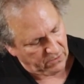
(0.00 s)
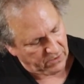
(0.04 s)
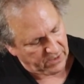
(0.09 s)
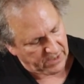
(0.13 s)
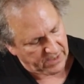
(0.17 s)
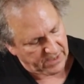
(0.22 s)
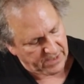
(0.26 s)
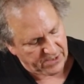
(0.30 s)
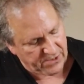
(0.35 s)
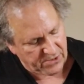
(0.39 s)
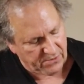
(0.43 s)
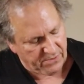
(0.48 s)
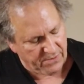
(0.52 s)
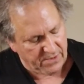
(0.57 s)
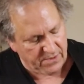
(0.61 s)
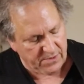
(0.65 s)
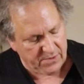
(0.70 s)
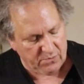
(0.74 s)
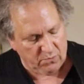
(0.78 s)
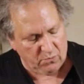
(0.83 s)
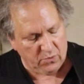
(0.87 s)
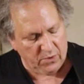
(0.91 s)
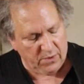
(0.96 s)
Okay, so
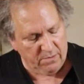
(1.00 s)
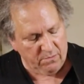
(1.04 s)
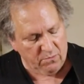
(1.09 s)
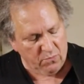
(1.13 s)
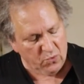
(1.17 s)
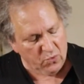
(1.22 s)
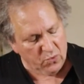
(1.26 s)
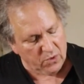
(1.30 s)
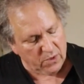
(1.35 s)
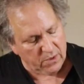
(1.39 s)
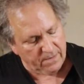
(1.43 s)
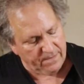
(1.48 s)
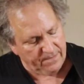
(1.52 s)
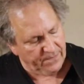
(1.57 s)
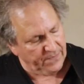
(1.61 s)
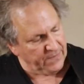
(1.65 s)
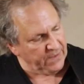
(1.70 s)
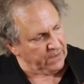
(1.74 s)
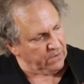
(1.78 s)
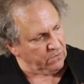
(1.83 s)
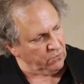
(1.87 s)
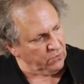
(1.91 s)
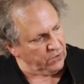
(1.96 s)
there's one more,
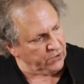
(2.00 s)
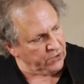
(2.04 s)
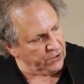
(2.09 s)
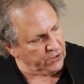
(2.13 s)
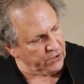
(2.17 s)
which